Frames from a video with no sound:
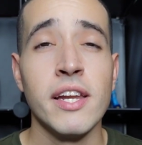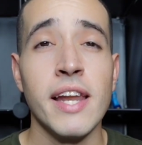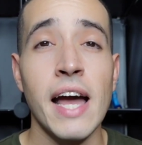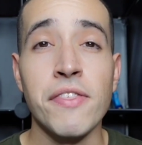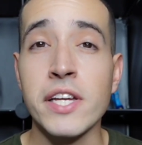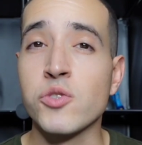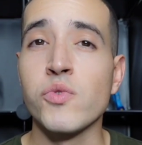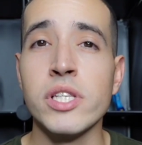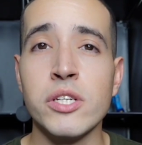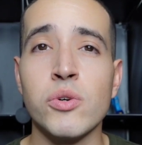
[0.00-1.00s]
Now, I think it's
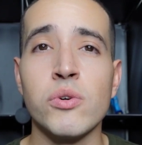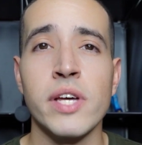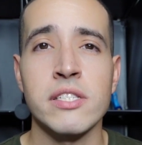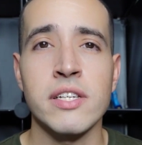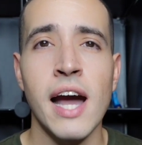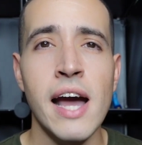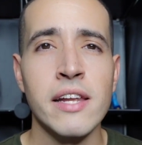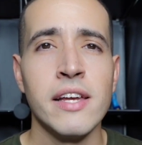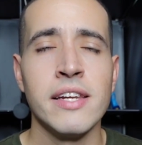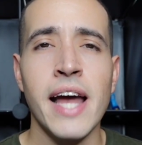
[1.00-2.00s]
really cool that Scott
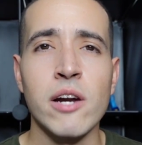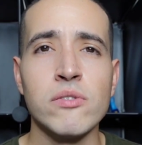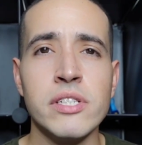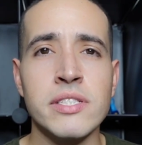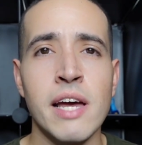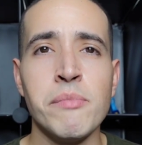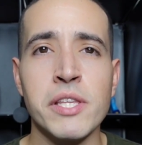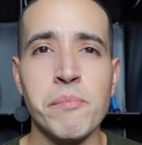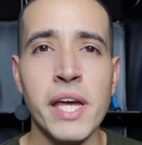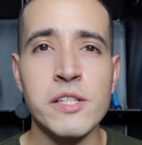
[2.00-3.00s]
not only sent me
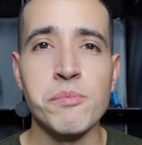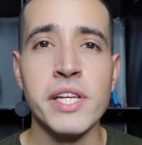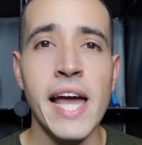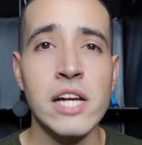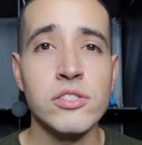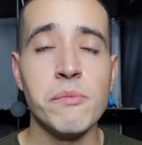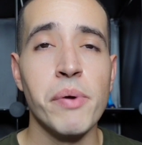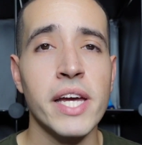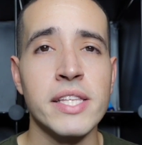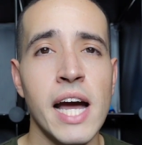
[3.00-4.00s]
the paints, but he actually
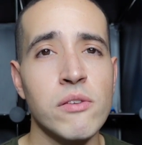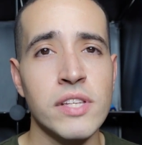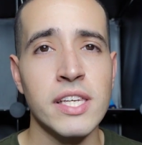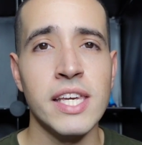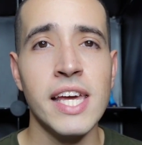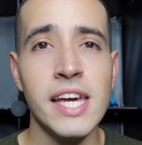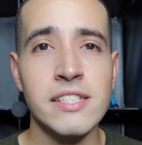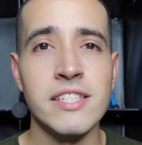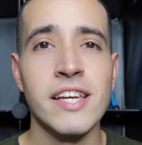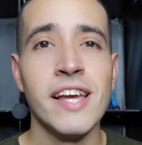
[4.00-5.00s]
picked out the
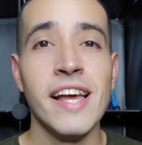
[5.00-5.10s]
kit